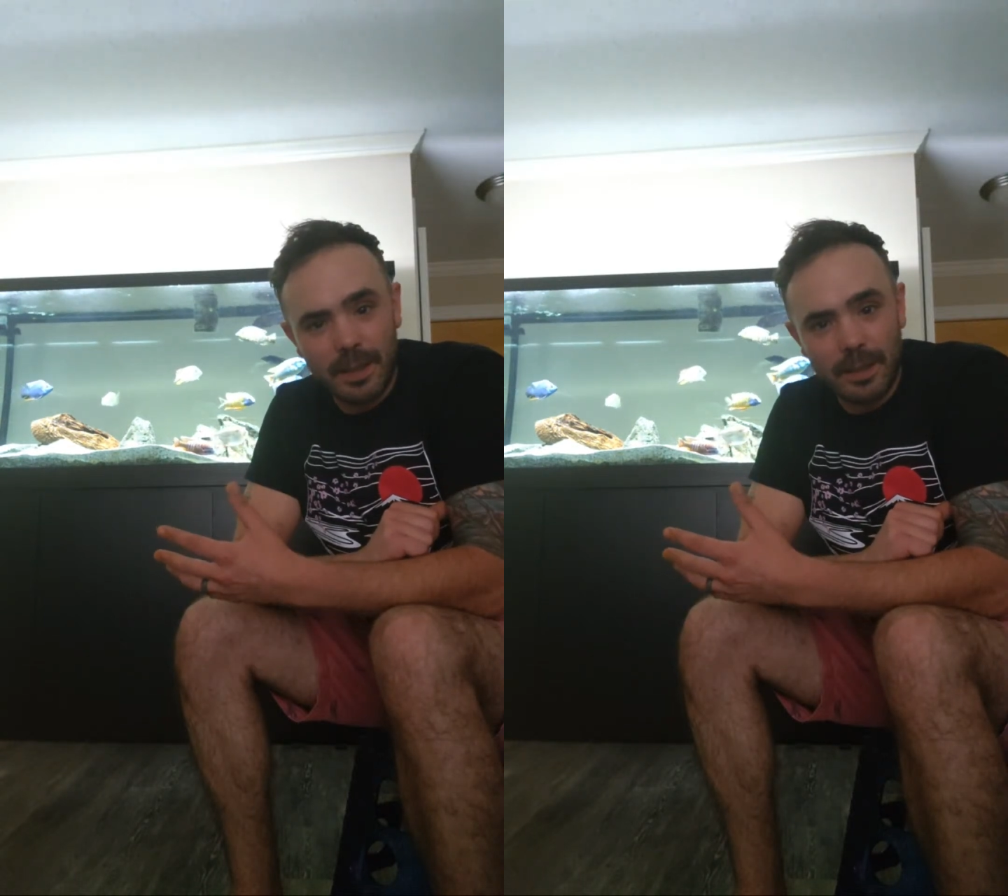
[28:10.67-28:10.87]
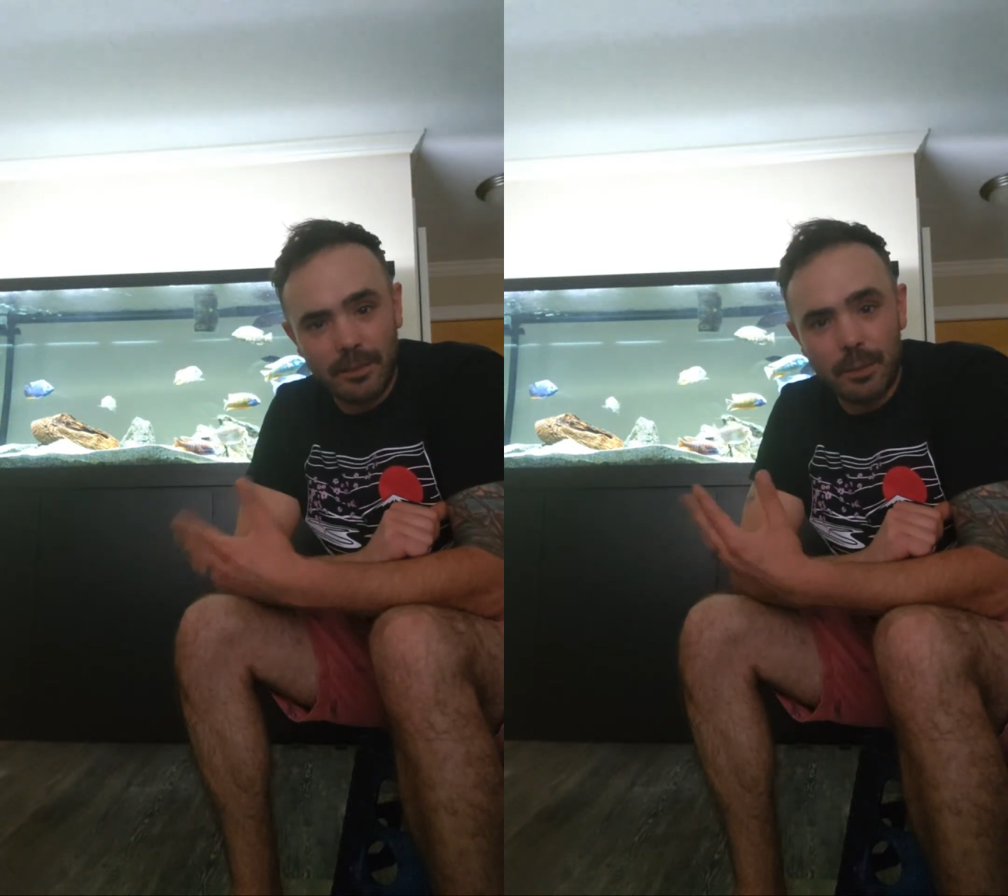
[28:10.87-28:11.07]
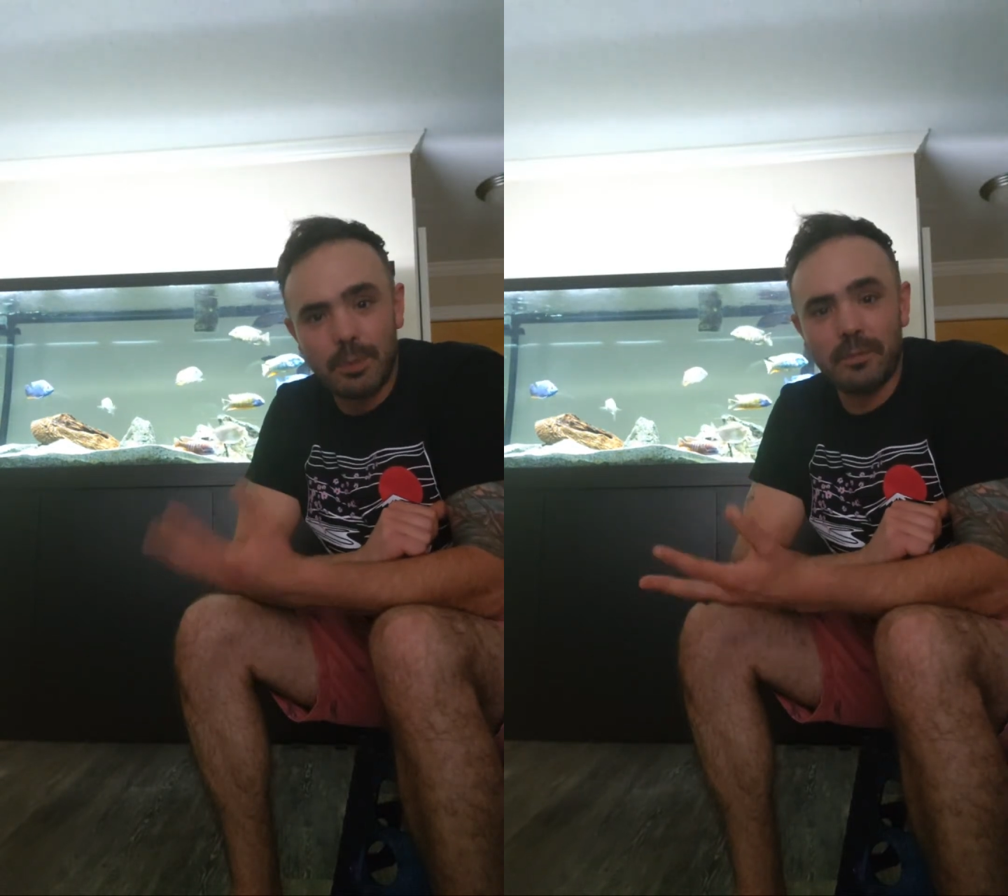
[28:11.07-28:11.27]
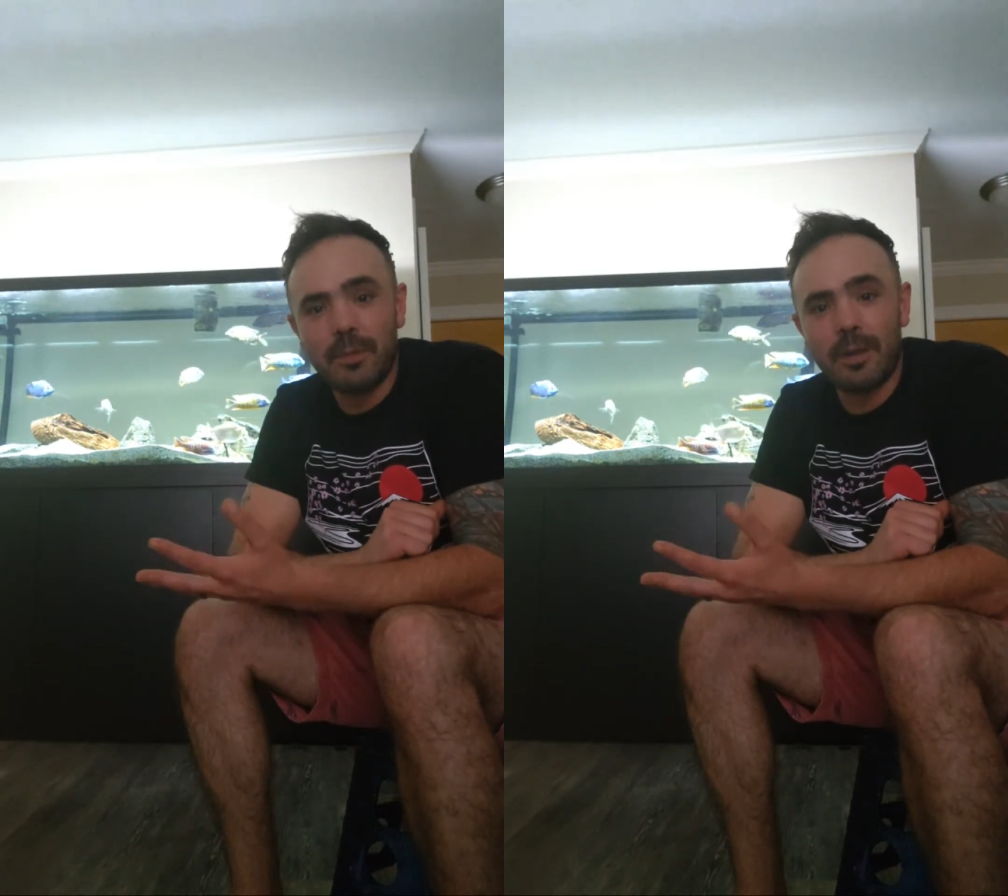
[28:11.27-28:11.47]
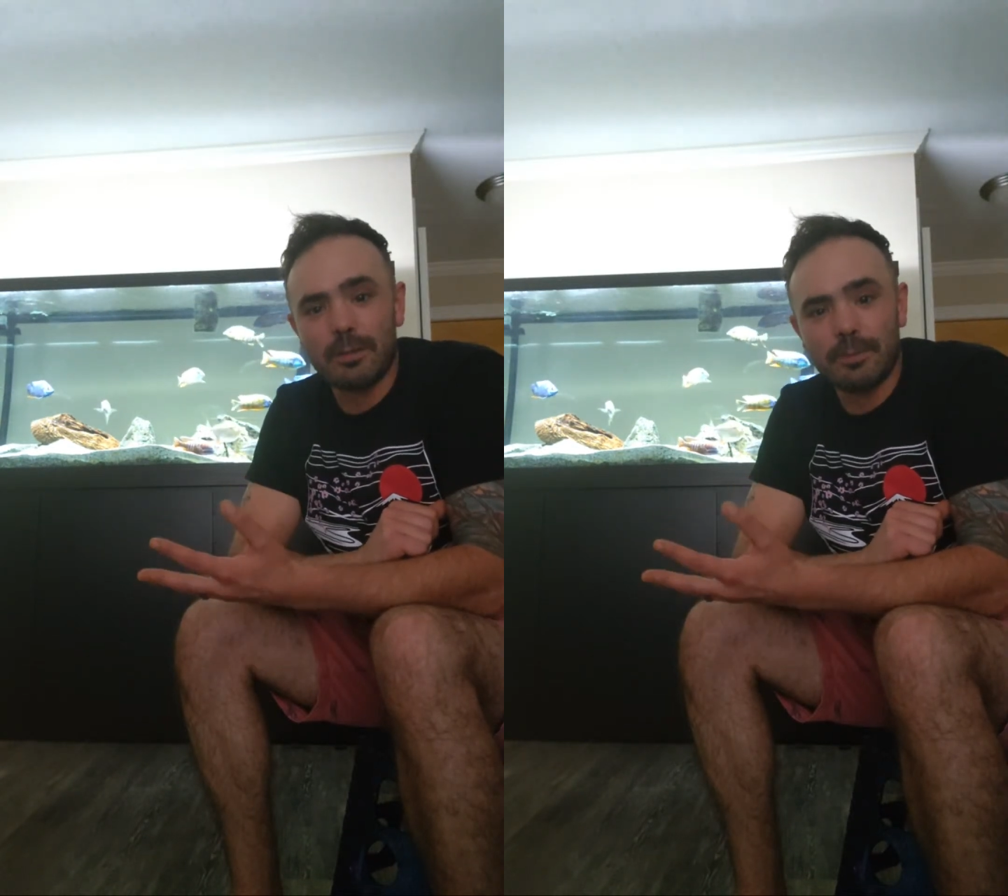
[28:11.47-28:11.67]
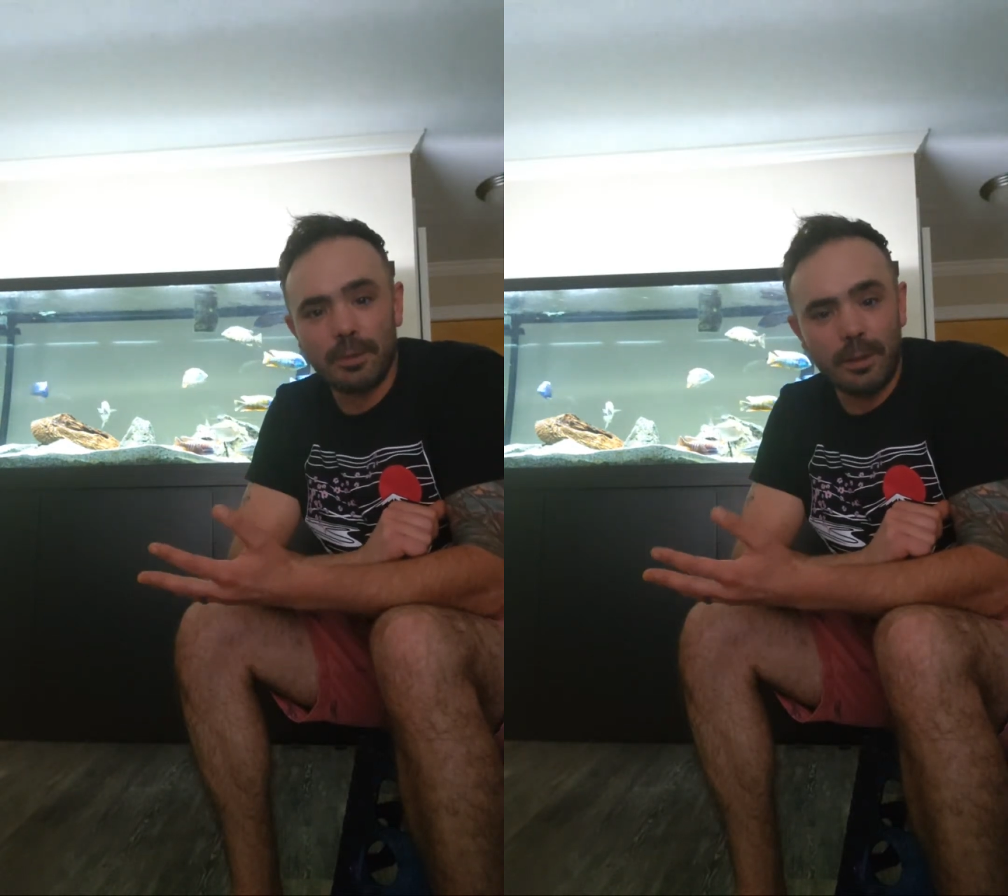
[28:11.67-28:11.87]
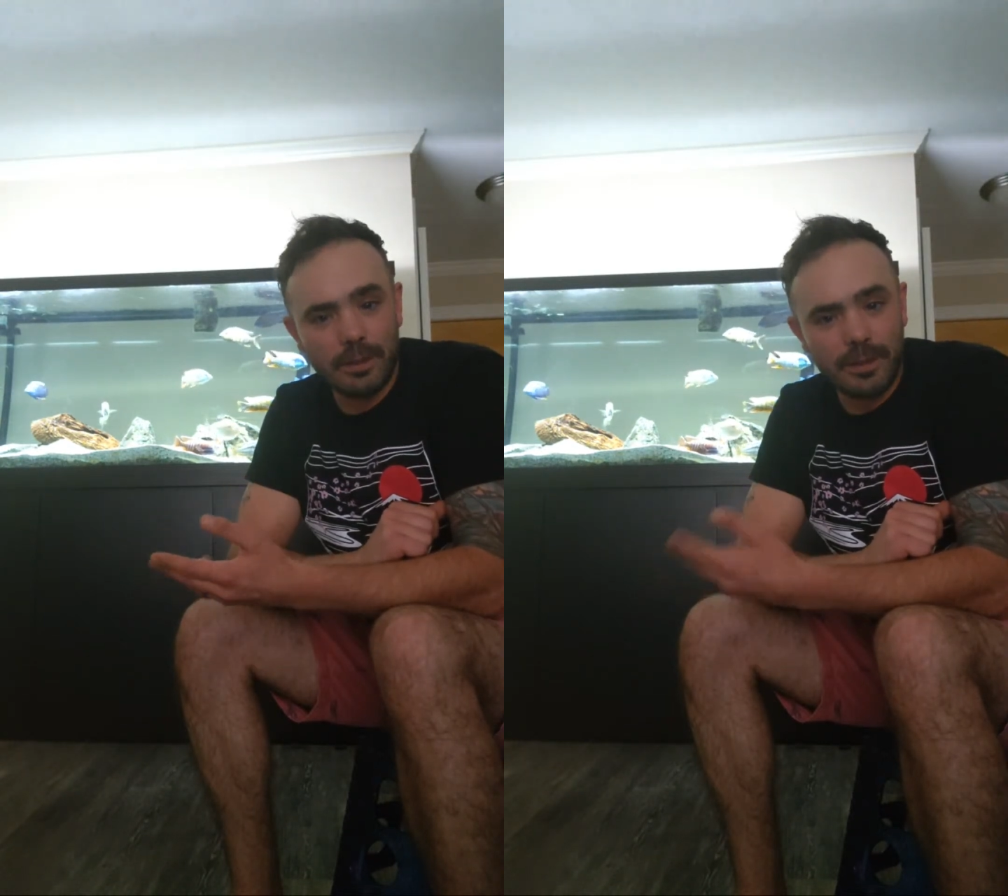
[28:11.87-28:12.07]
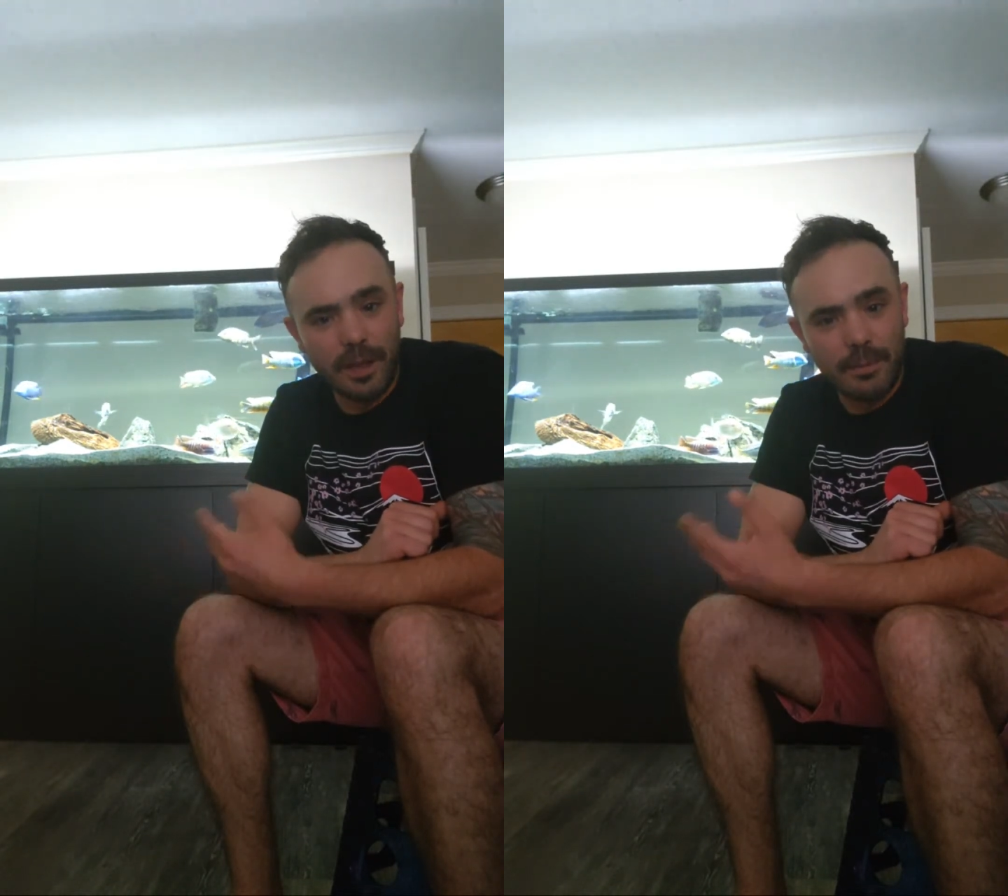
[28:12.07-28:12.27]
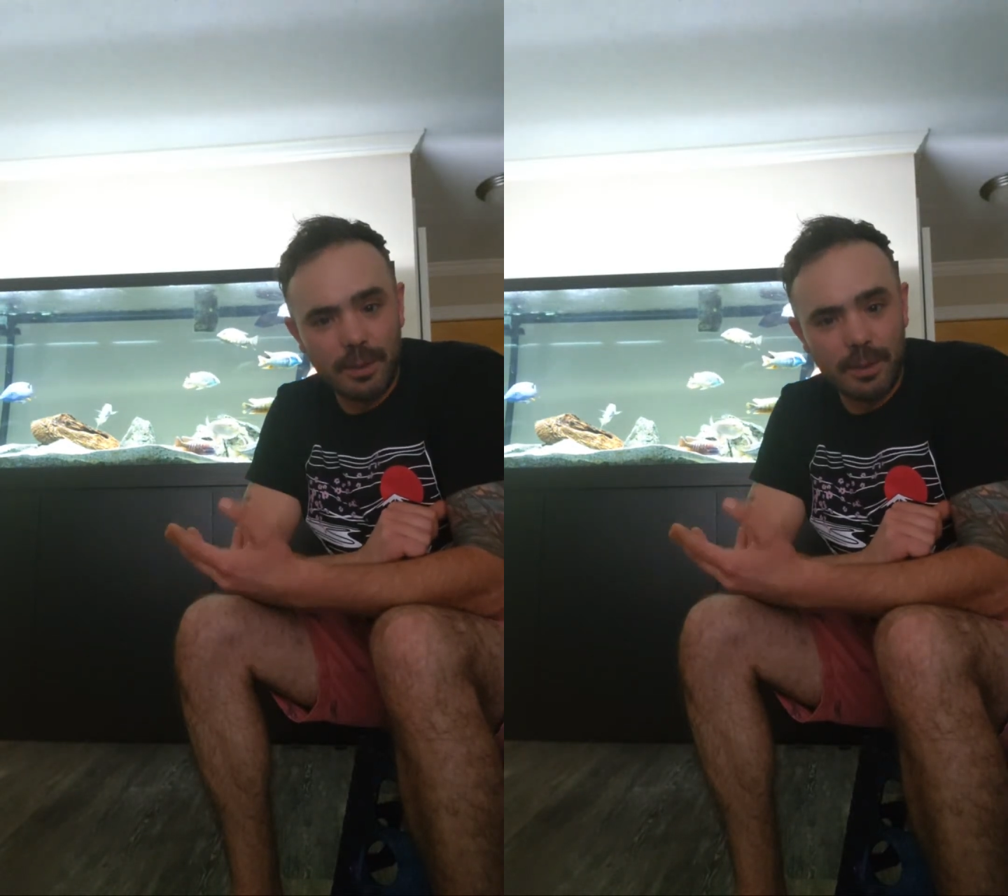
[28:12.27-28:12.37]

if you've been following for a long time,